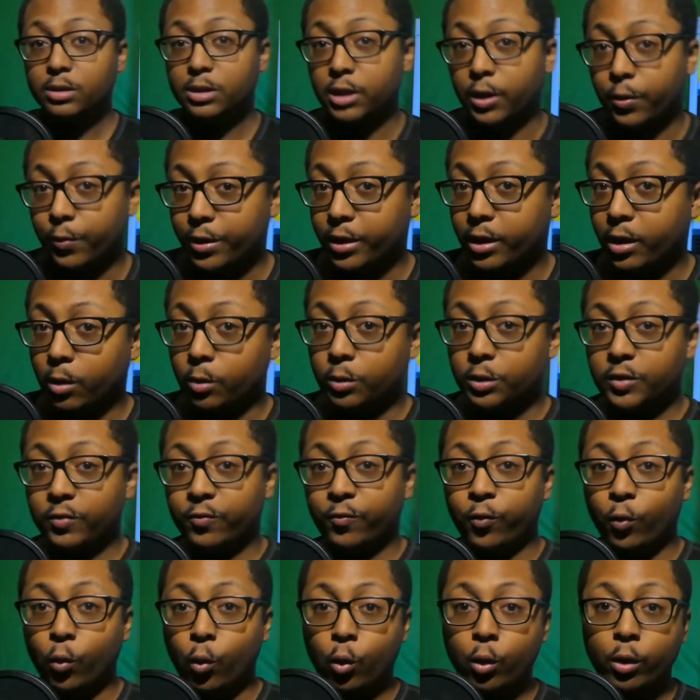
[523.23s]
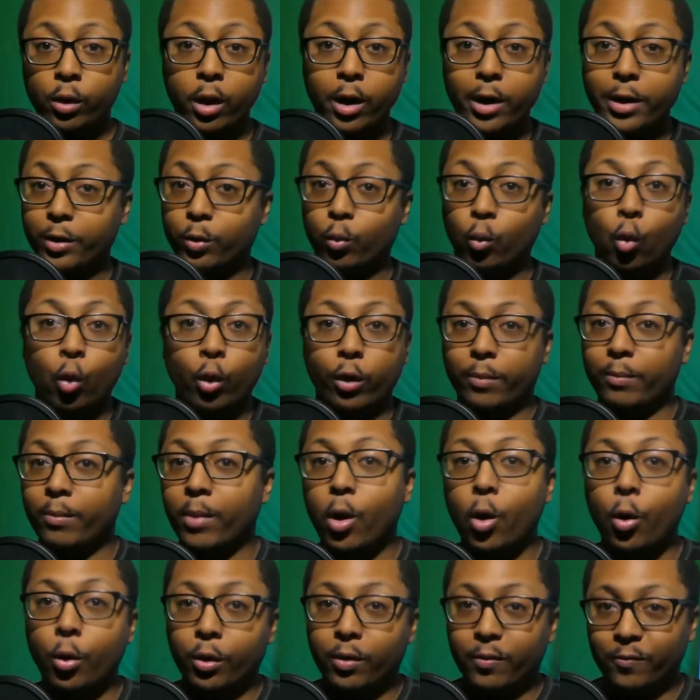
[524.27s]
so he goes full God of War
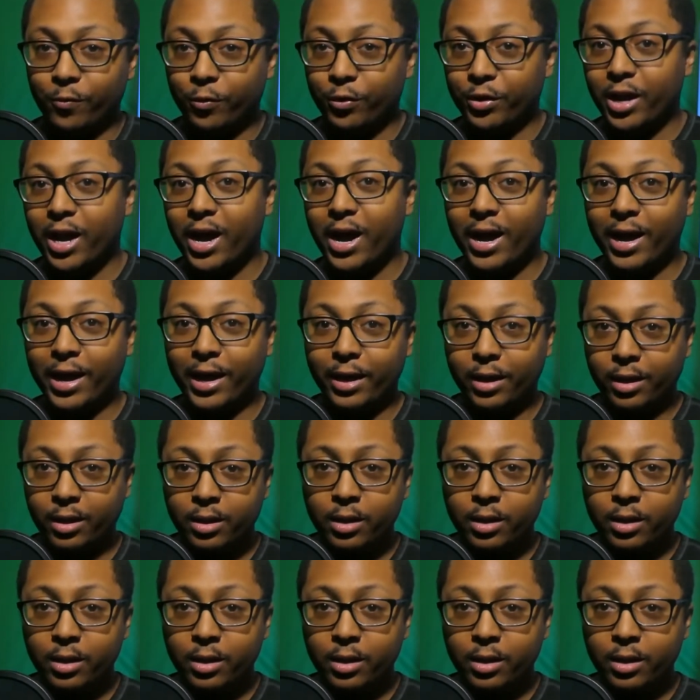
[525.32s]
mode on Funai,